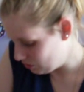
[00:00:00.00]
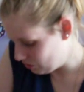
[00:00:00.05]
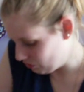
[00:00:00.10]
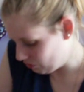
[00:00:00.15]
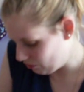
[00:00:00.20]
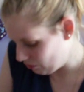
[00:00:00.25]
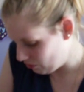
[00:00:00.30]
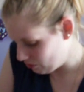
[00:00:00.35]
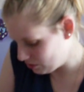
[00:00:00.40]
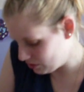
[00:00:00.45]

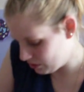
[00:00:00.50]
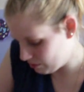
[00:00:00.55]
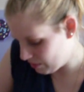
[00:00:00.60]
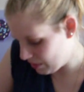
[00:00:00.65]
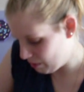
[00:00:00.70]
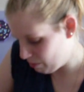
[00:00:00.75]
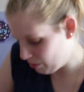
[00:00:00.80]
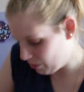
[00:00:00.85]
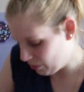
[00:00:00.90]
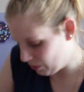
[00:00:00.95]
So those are
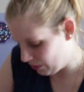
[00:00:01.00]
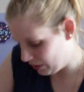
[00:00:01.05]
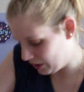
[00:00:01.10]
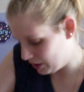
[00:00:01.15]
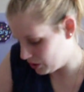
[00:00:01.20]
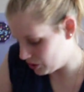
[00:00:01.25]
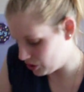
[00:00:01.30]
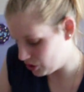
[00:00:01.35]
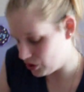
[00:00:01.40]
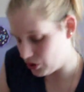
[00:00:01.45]
my
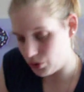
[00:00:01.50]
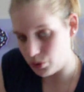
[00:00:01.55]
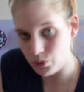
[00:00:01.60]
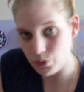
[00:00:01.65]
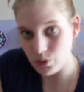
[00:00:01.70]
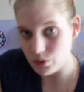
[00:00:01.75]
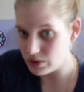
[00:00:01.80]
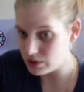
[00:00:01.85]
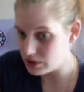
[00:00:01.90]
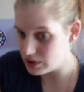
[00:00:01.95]
point
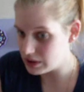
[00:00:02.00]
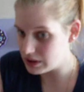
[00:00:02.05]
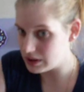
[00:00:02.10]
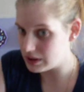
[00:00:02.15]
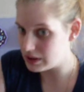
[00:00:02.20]
shoes.